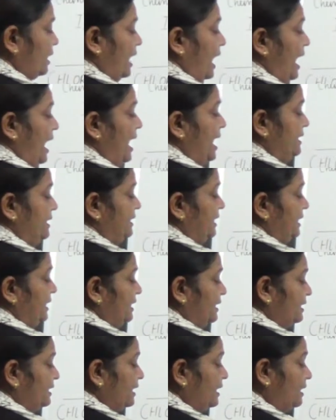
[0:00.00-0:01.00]
And
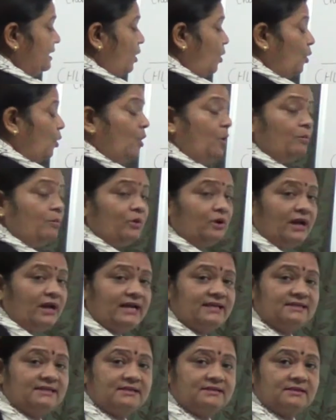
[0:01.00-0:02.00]
here
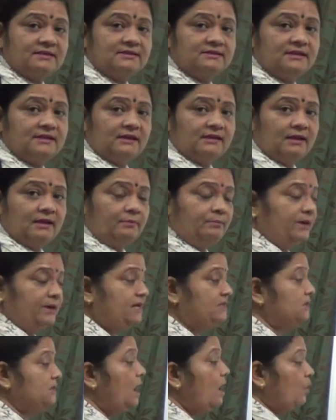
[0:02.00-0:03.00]
homolysis is taking
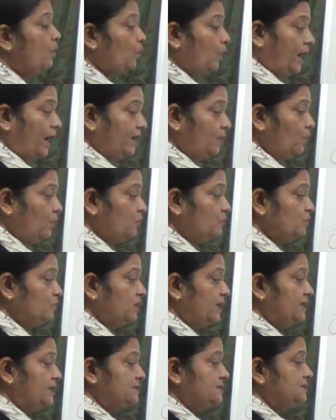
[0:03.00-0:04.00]
place. Why
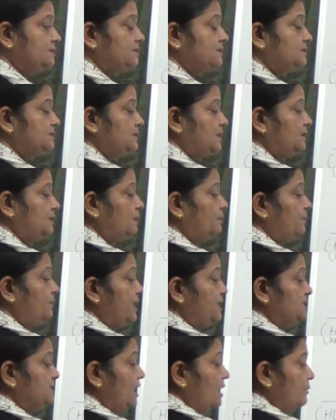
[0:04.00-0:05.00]
homolysis is taking
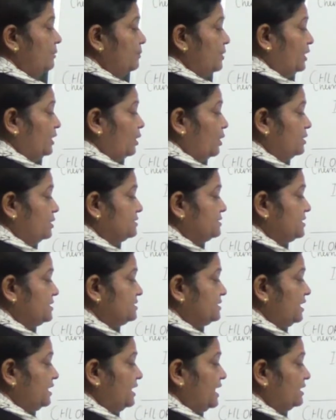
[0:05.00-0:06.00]
place? Because
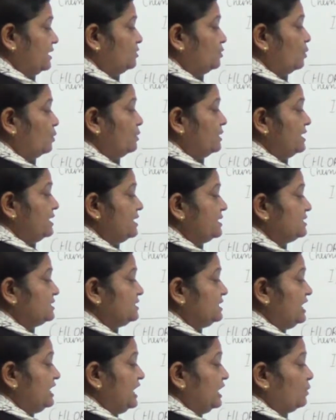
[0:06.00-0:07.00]
this electron is
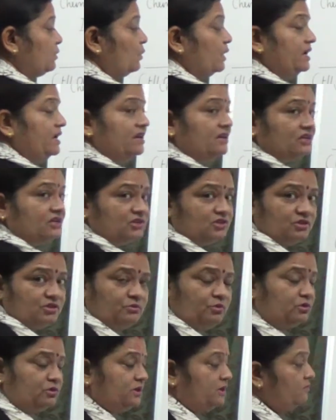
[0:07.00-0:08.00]
equally
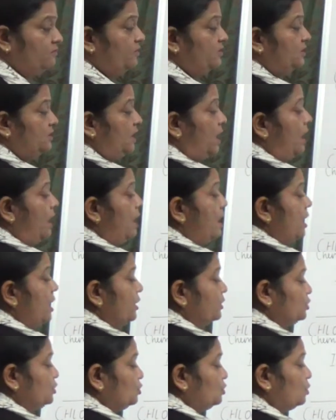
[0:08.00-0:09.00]
distributed with the
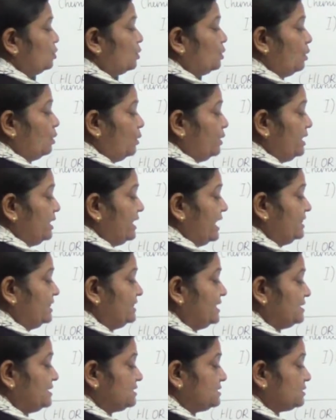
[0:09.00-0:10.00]
two chlorine, and
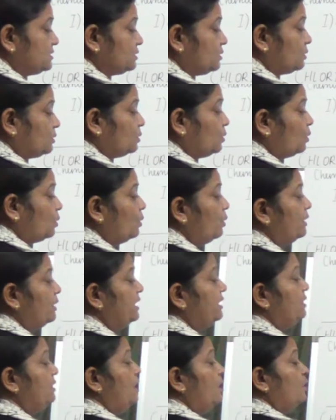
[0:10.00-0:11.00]
this
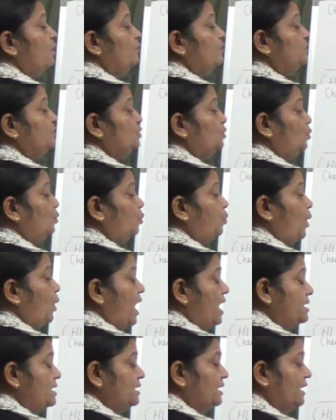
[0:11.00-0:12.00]
chlorine with
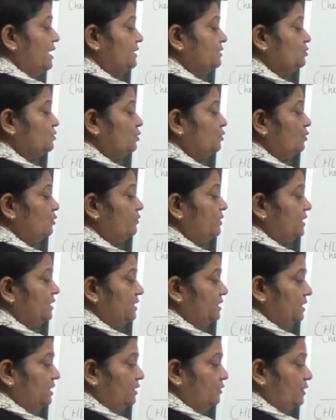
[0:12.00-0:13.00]
one electron over
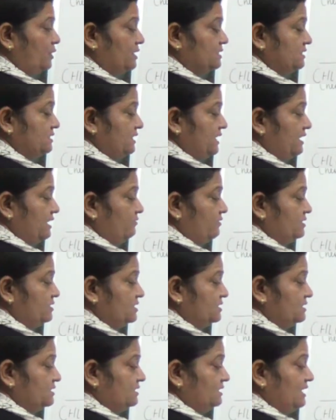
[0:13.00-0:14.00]
here we are seeing, which is
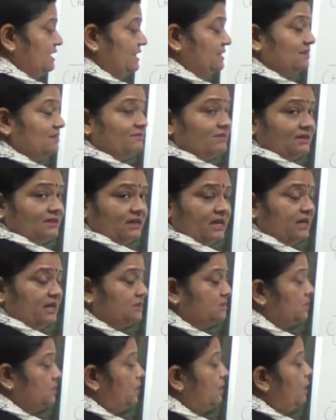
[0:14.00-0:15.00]
reactive in
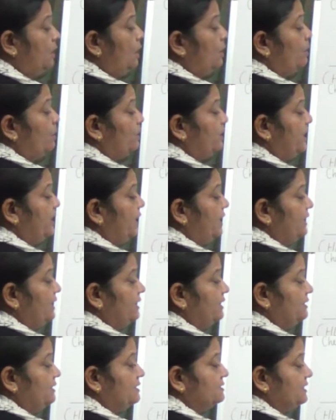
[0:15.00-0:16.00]
nature. Okay,
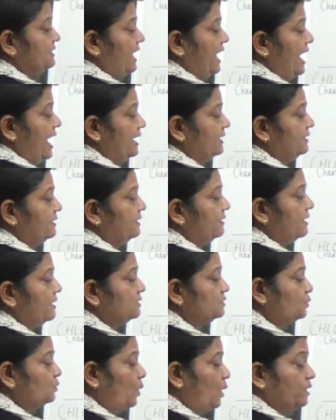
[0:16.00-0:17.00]
it is acting
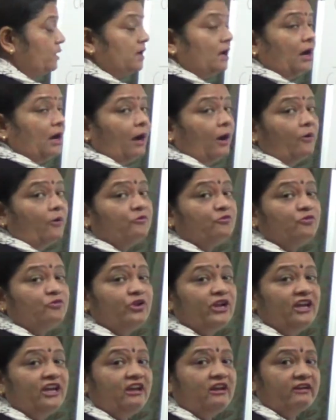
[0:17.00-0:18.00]
as what? A
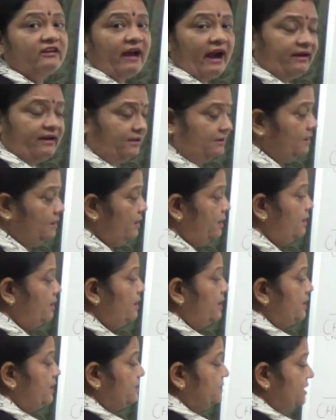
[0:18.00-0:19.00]
free radical.
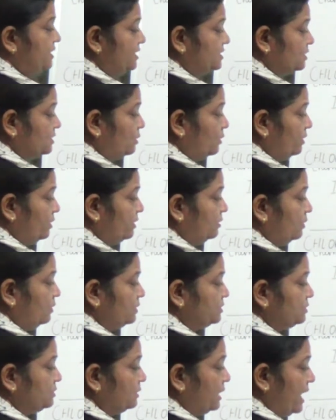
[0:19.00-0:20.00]
This chlorine
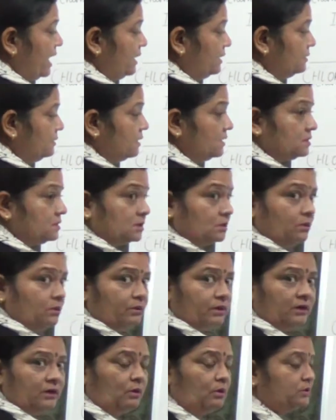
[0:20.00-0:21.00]
also and this
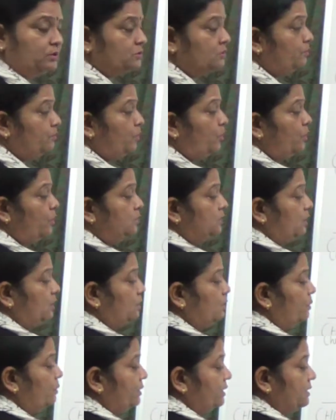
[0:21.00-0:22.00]
chlorine also, both the
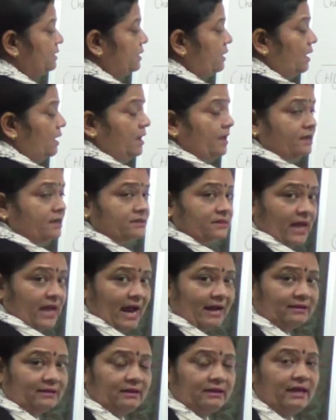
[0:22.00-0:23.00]
chlorine is
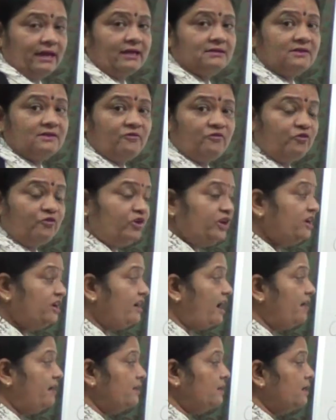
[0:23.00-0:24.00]
acting as a free
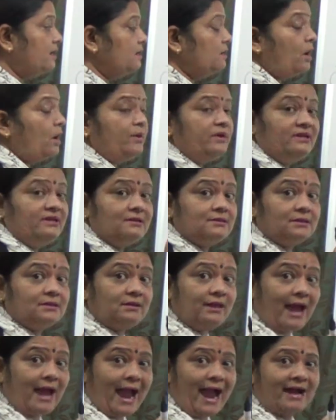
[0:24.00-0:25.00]
radical. Now it is in
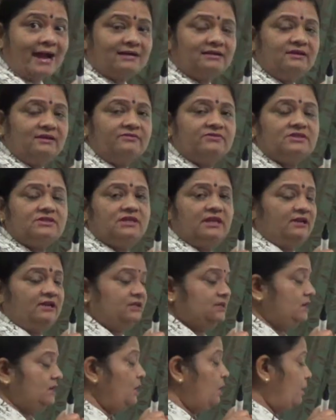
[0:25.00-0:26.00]
the active
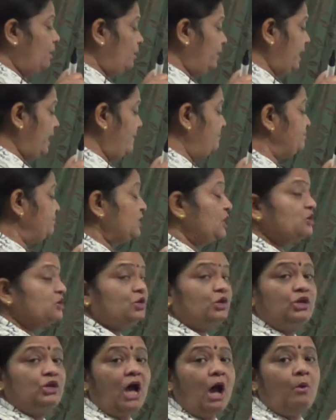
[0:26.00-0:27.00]
state. Okay,
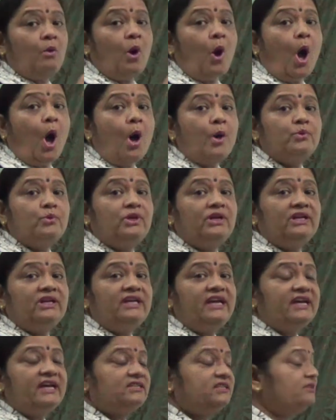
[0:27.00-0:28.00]
so now how the
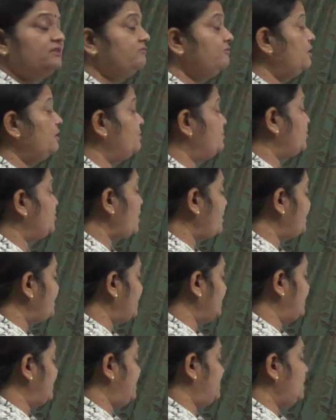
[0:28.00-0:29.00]
reaction will
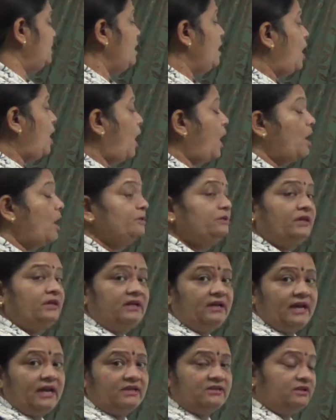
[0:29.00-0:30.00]
propagate, how the
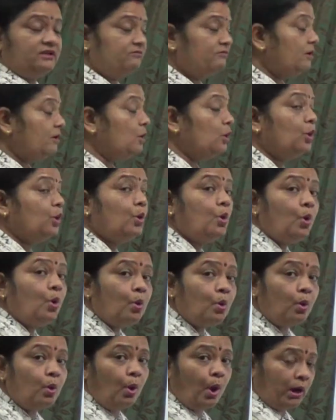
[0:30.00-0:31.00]
reaction will
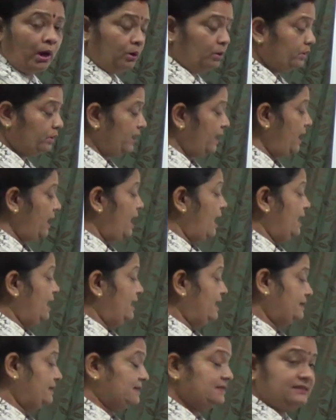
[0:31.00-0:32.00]
go on. Okay,
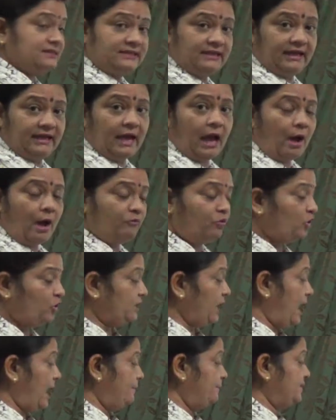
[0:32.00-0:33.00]
let us see how what
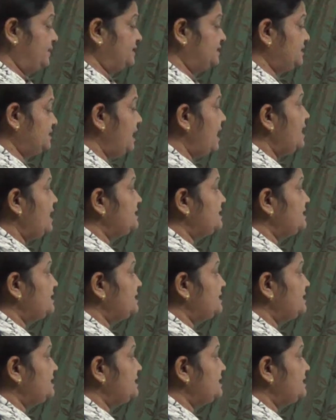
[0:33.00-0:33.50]
happens.